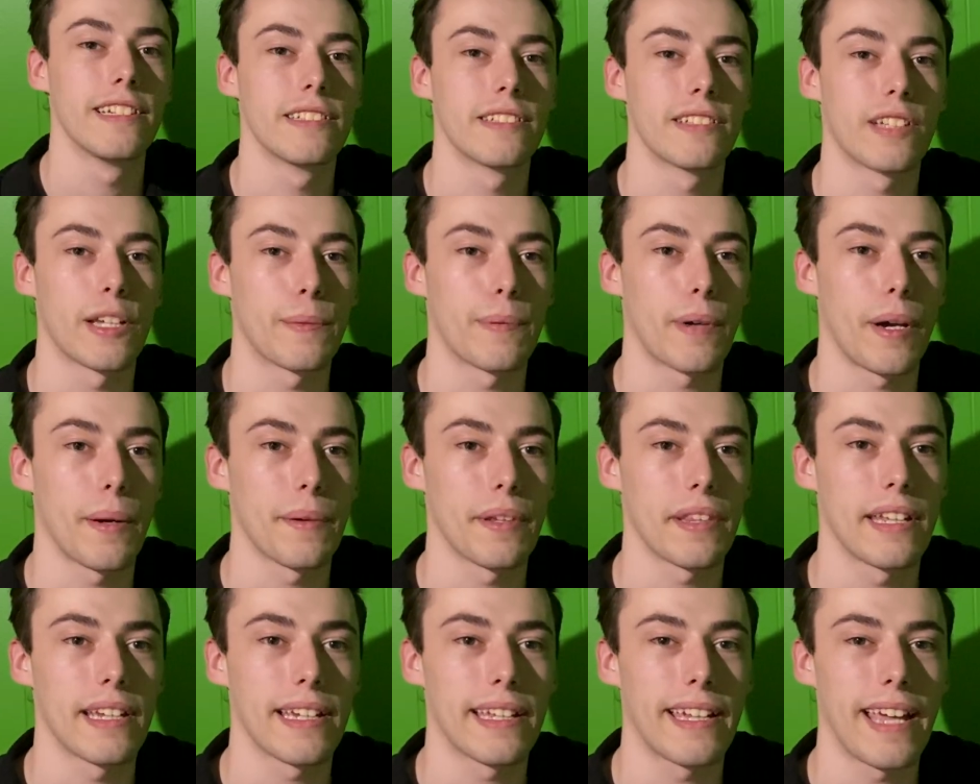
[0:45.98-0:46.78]
So you're
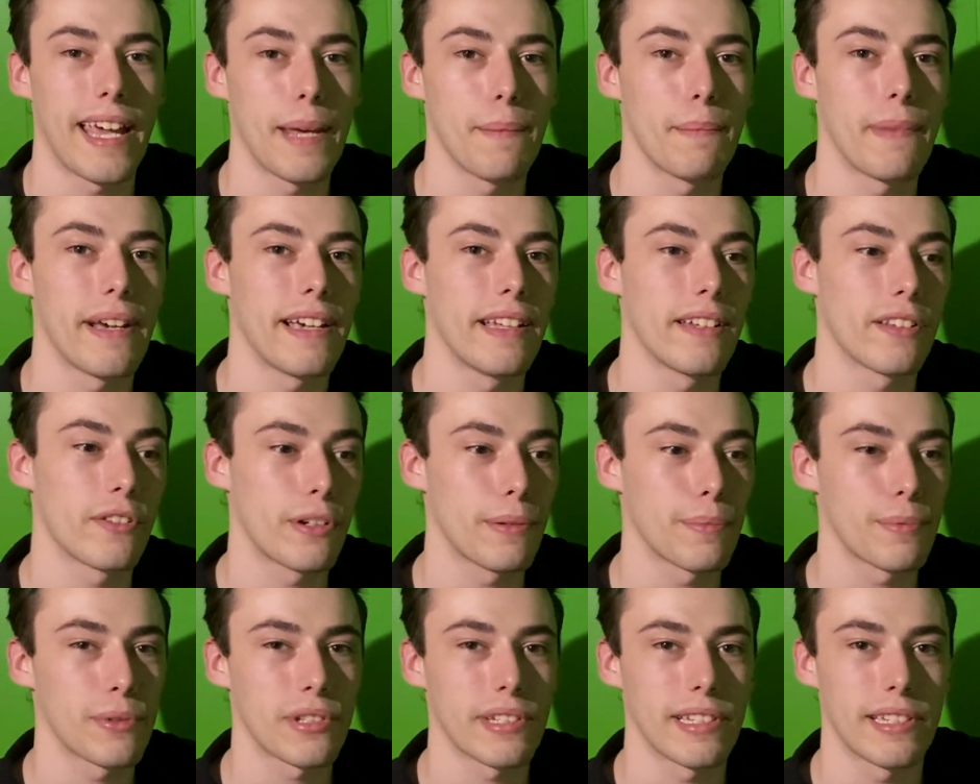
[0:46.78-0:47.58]
probably thinking, hey man,
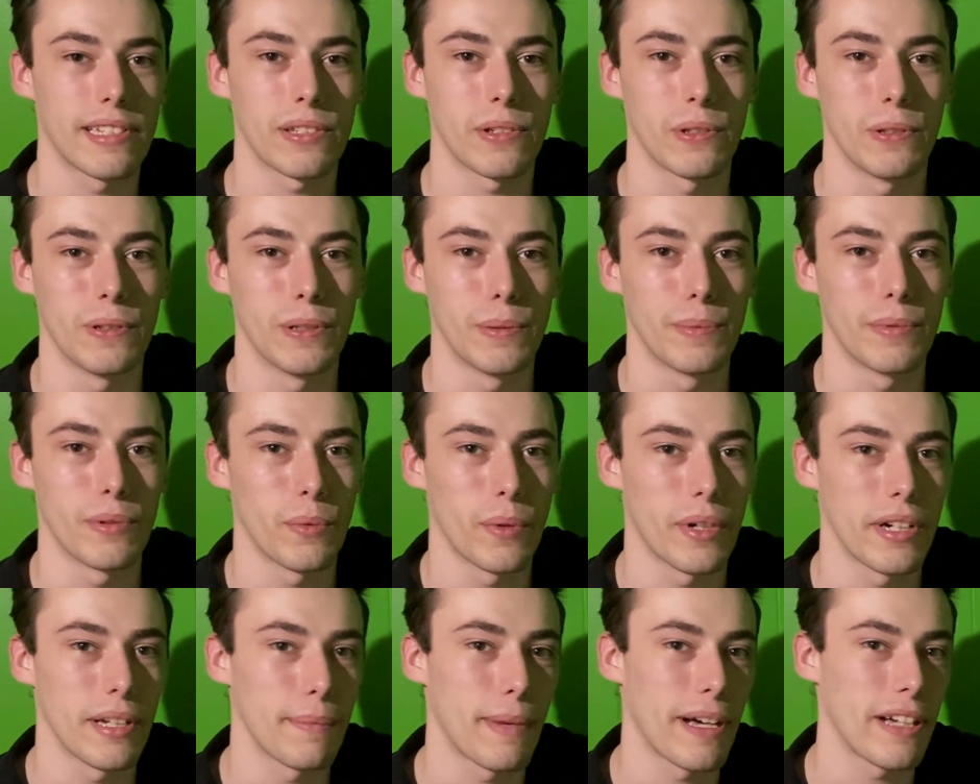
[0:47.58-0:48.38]
3% is cool, but
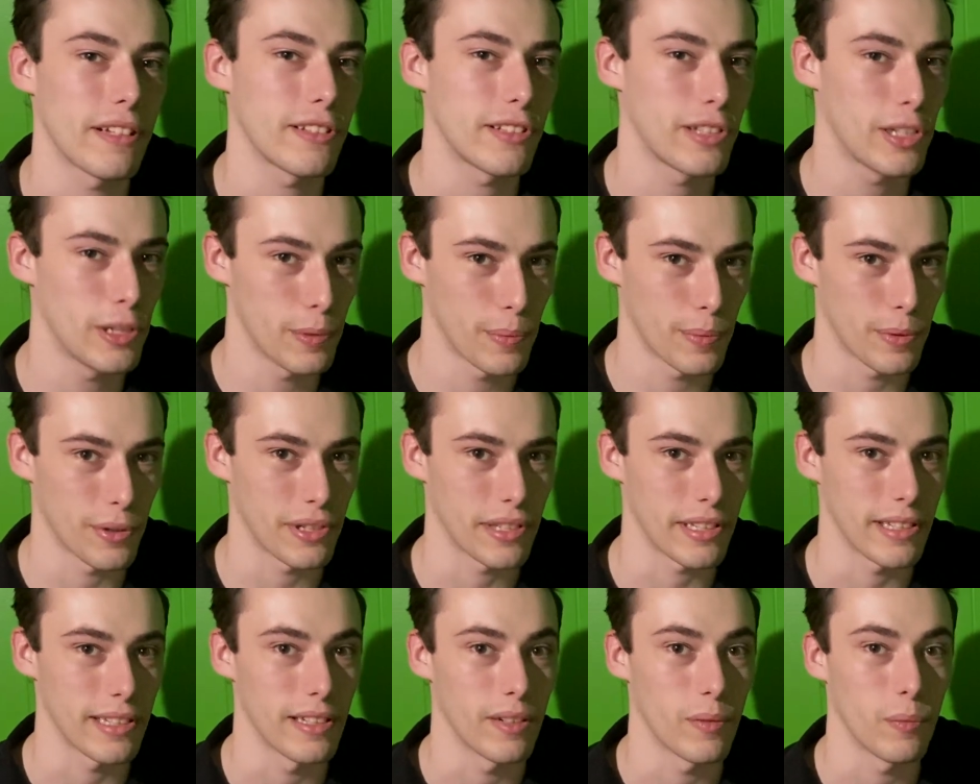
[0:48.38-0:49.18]
what about
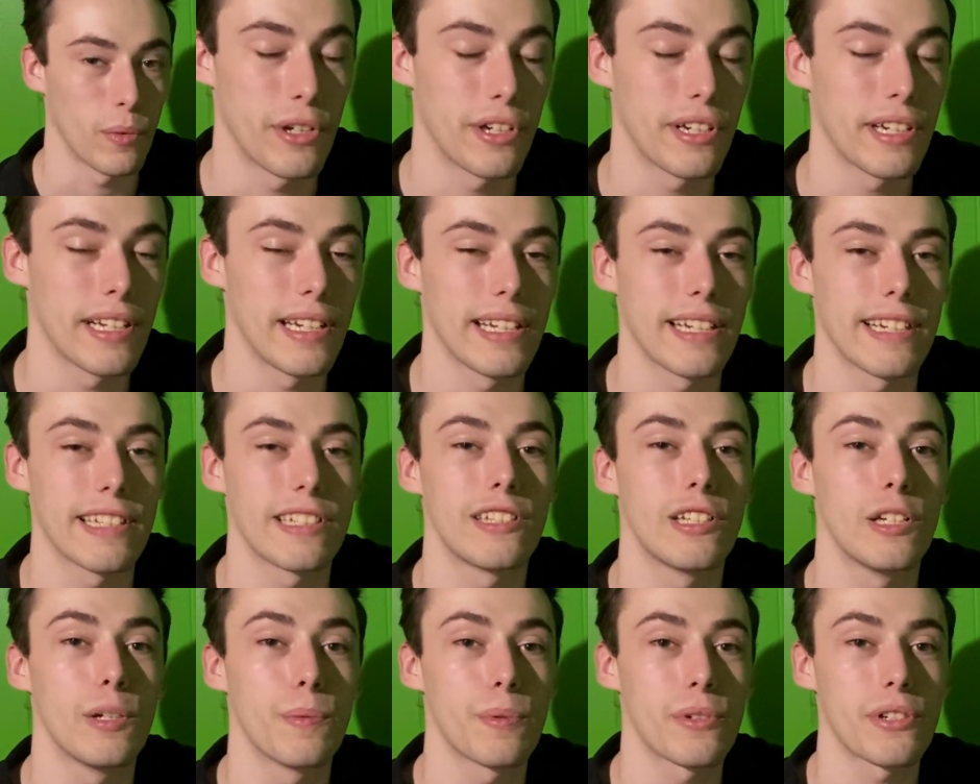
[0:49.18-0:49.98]
2%? Well, you're gonna get
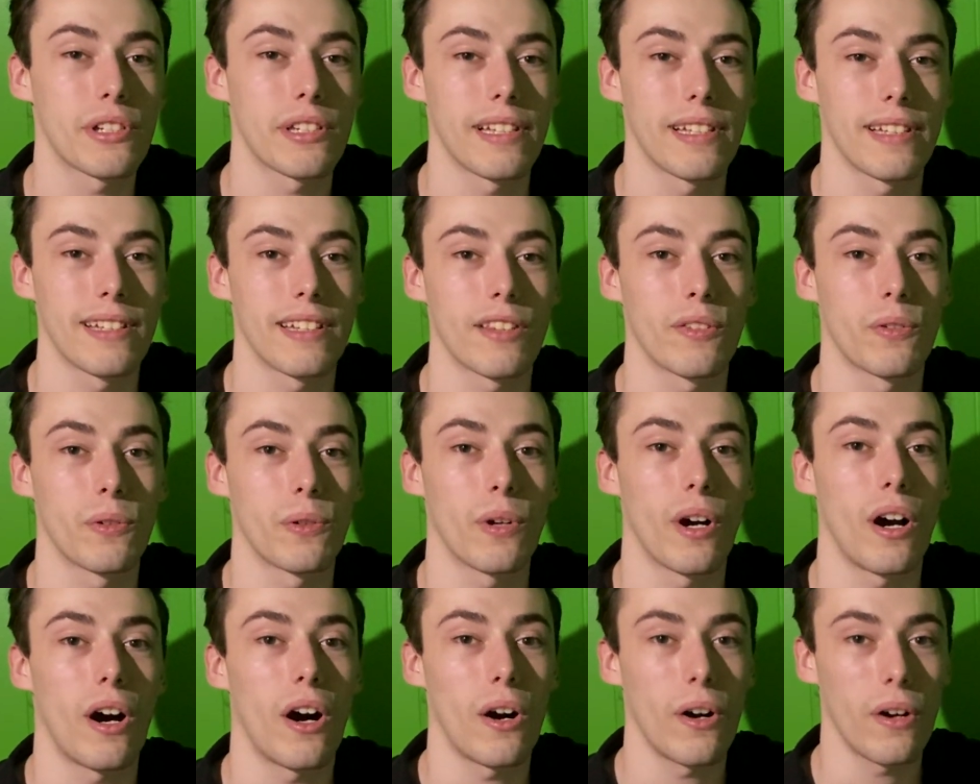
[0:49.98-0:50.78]
2%
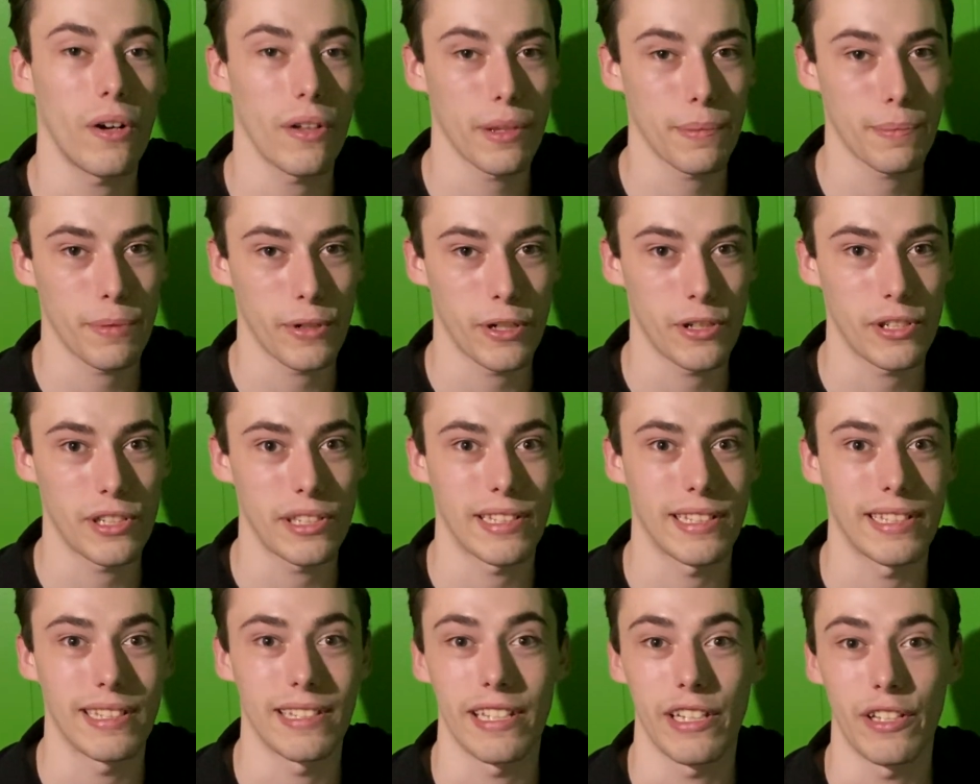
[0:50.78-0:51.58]
through all the
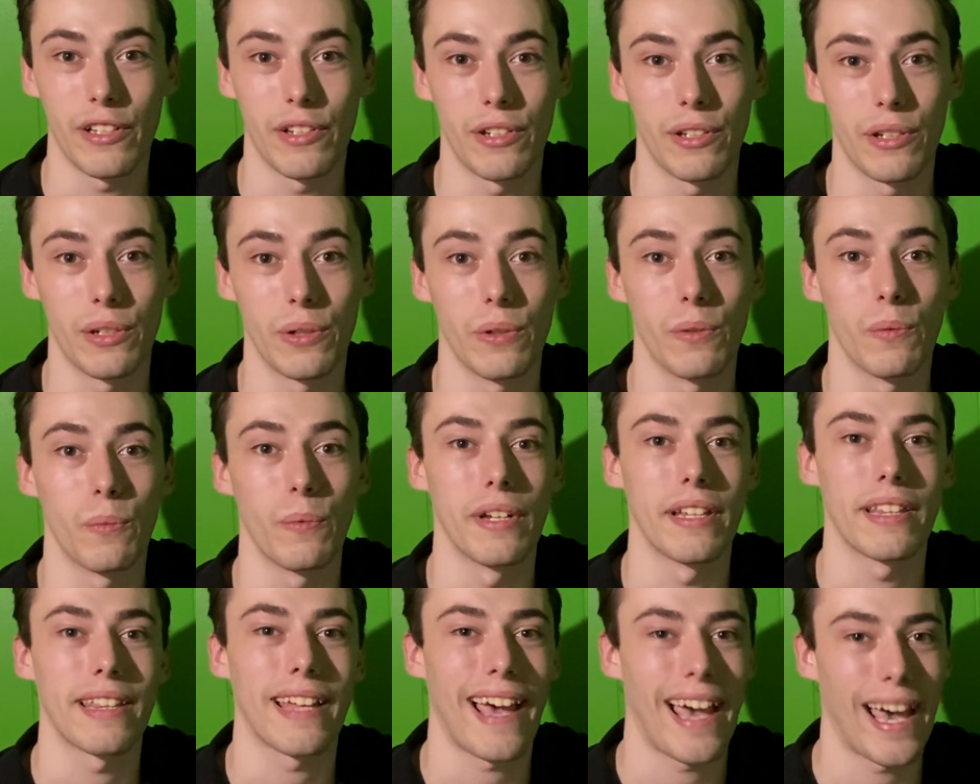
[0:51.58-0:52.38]
purchases that you do
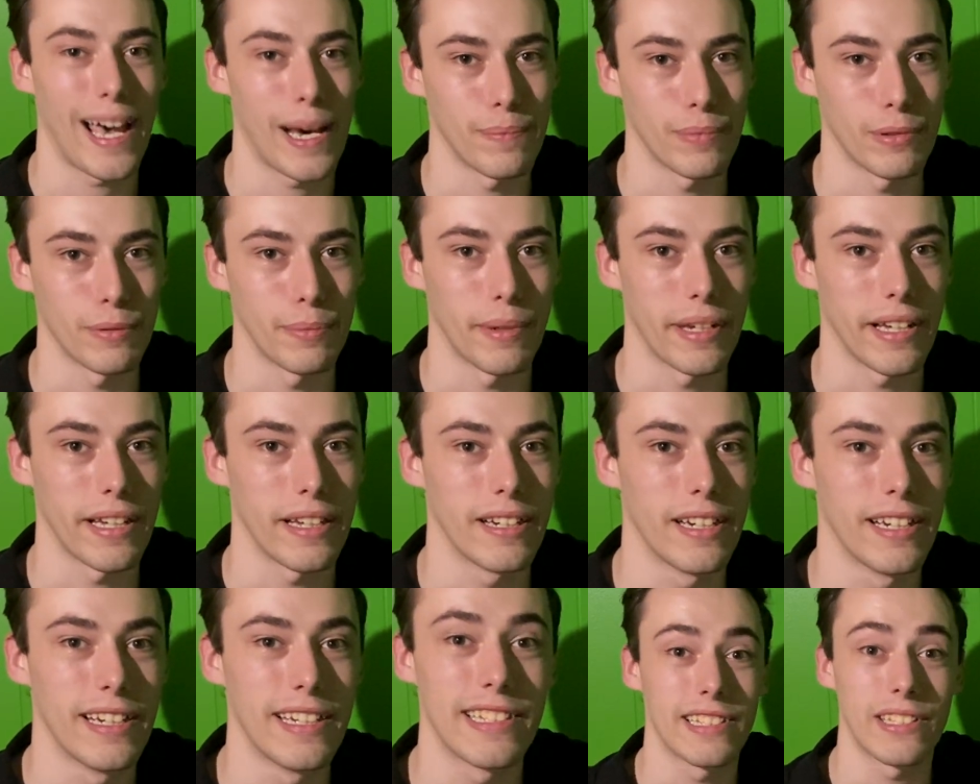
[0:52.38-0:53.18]
with Apple Pay.